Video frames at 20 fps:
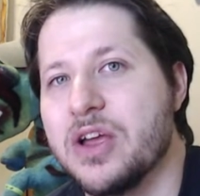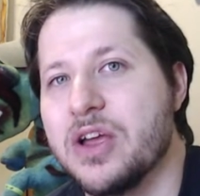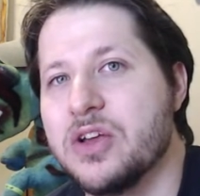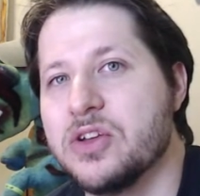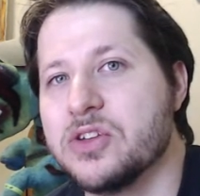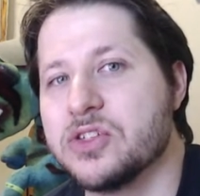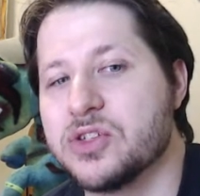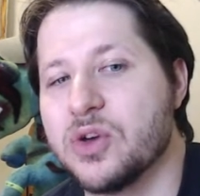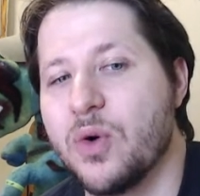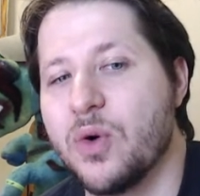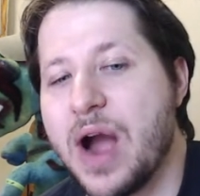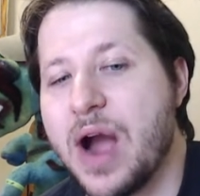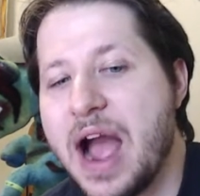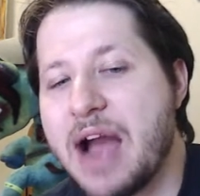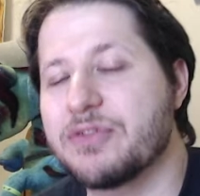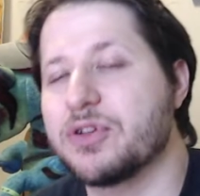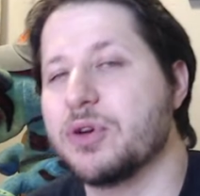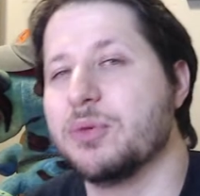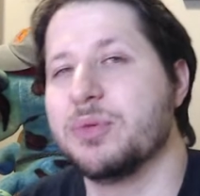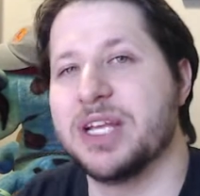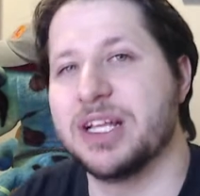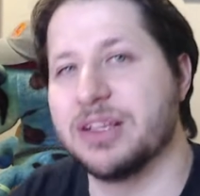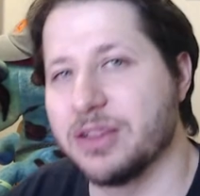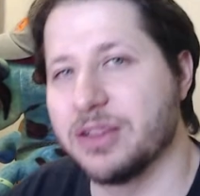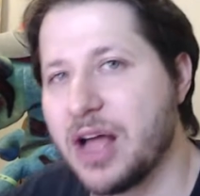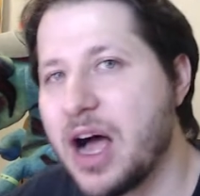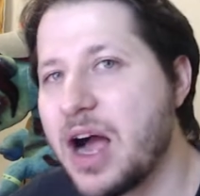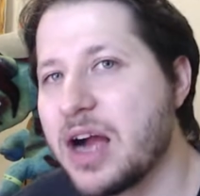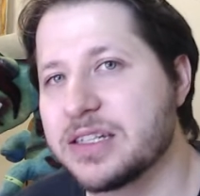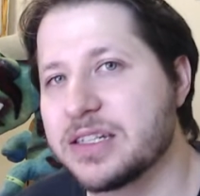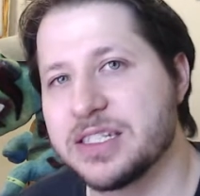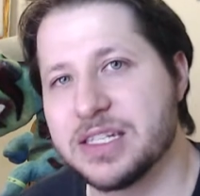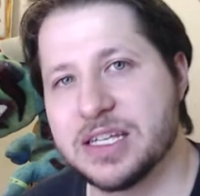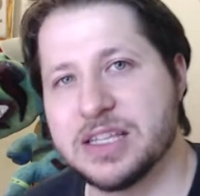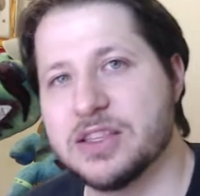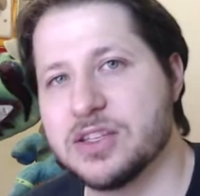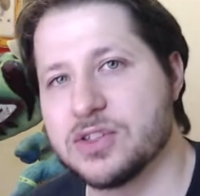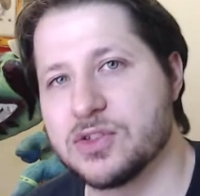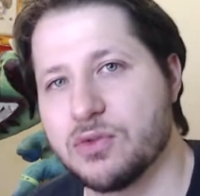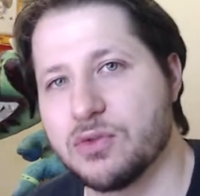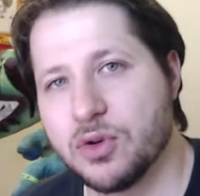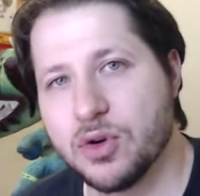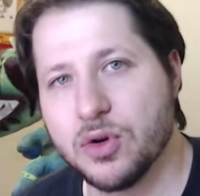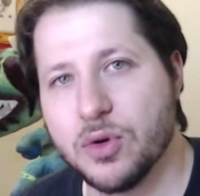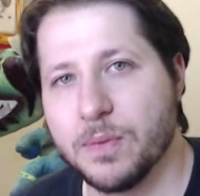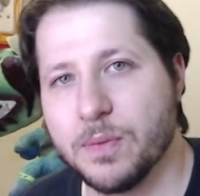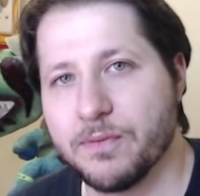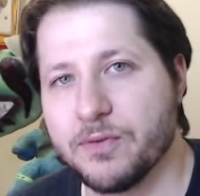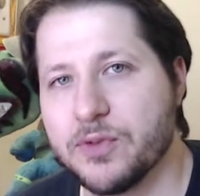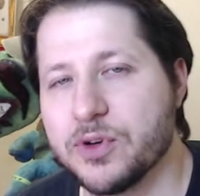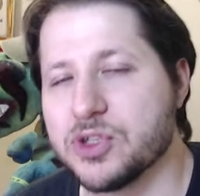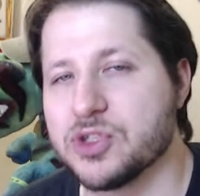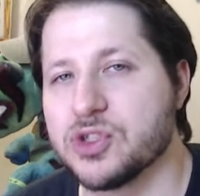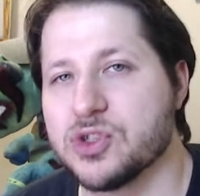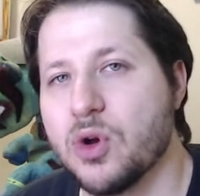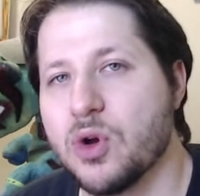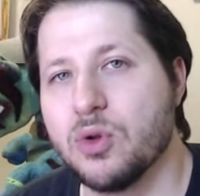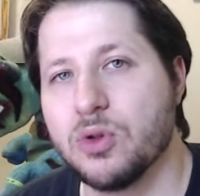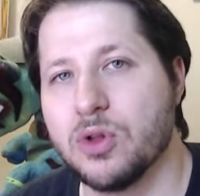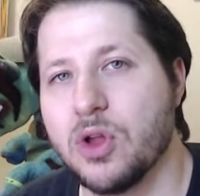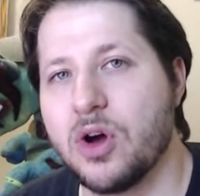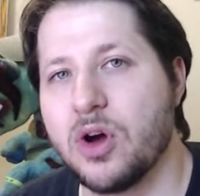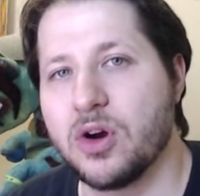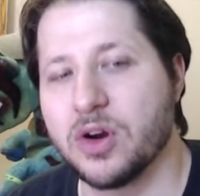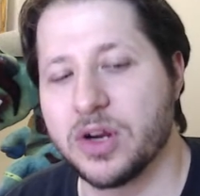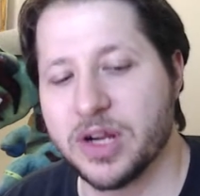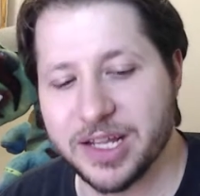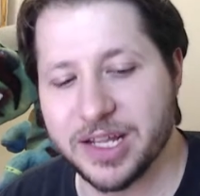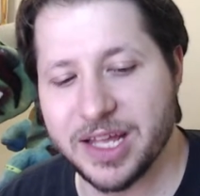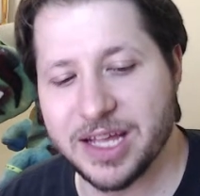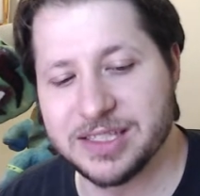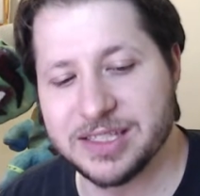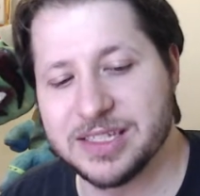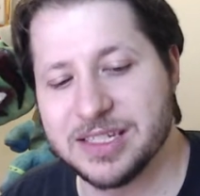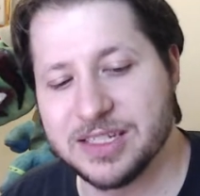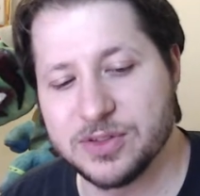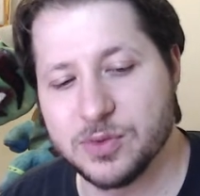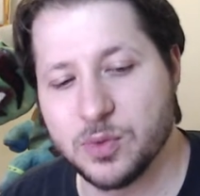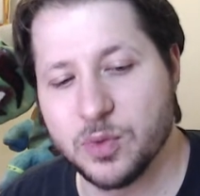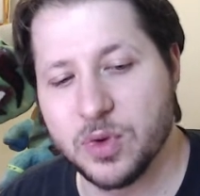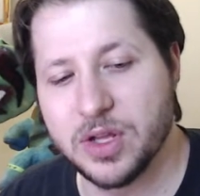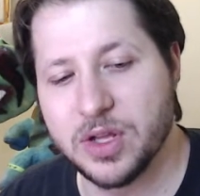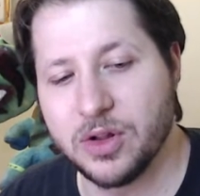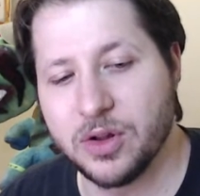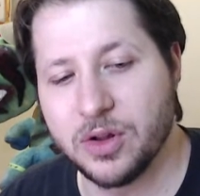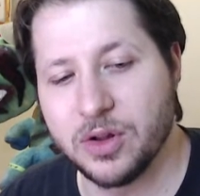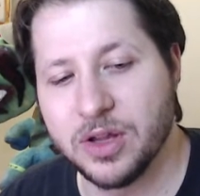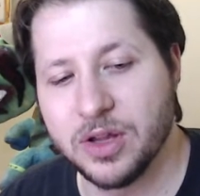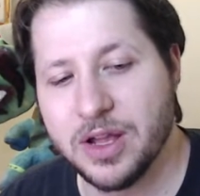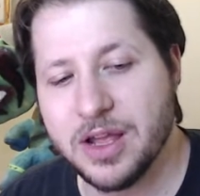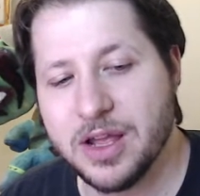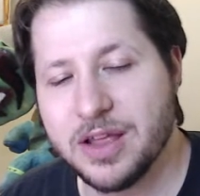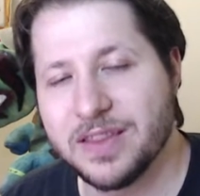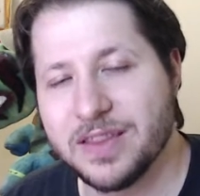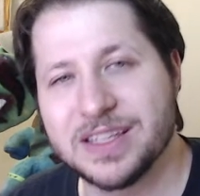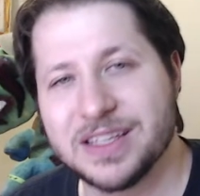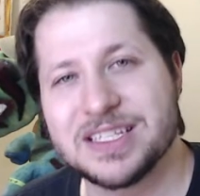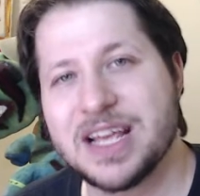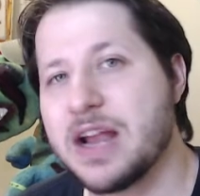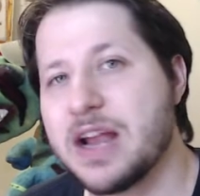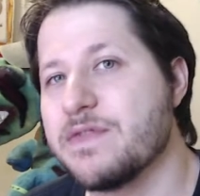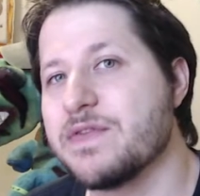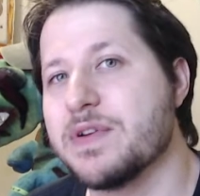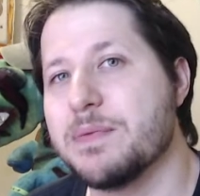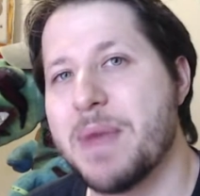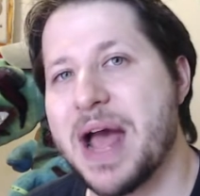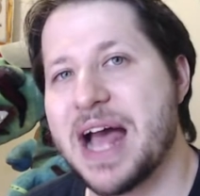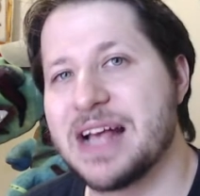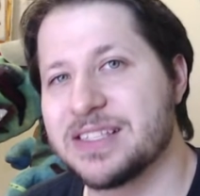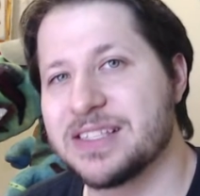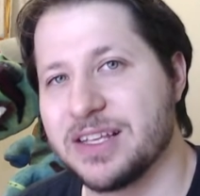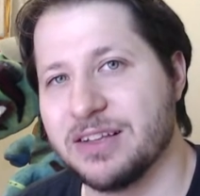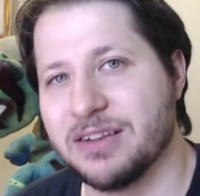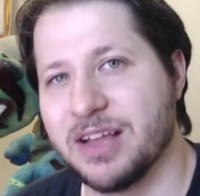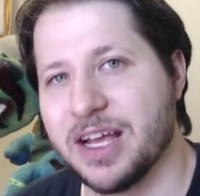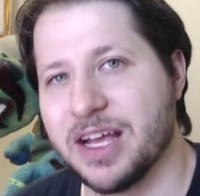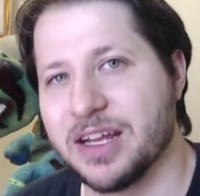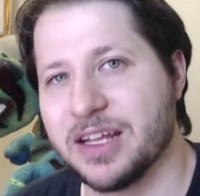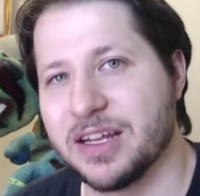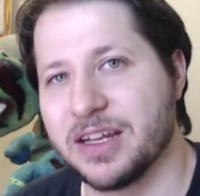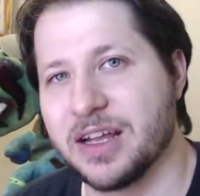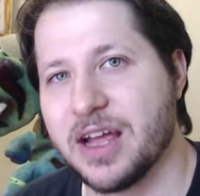So after being locked in this room for so long against his will, that's kind of emasculating.